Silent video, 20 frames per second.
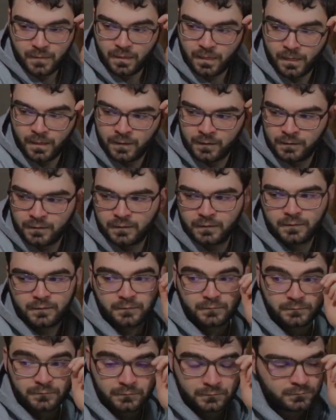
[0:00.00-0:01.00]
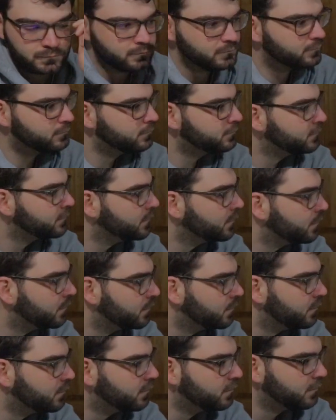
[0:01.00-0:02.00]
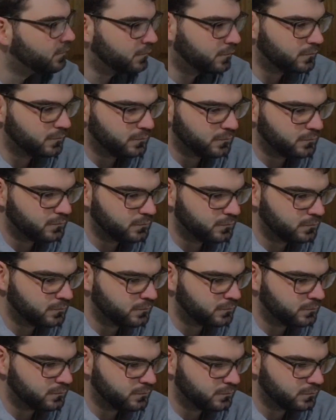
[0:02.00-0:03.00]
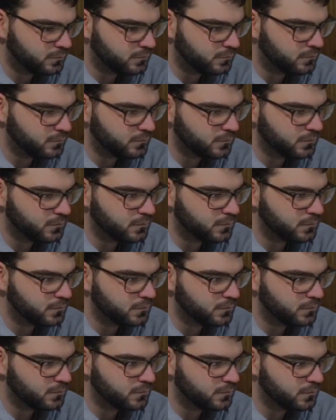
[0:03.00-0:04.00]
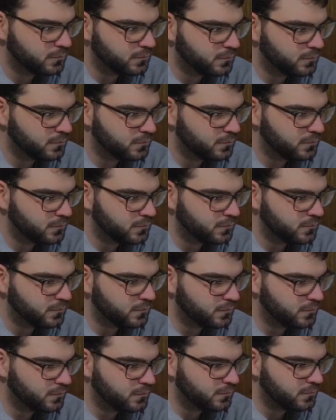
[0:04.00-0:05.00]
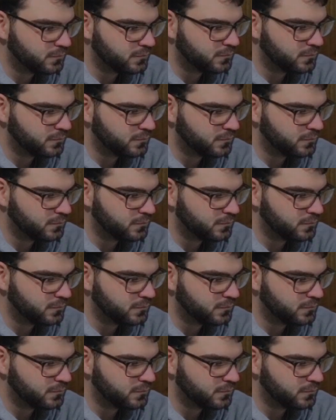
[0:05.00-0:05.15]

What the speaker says: No words are spoken by the person on screen.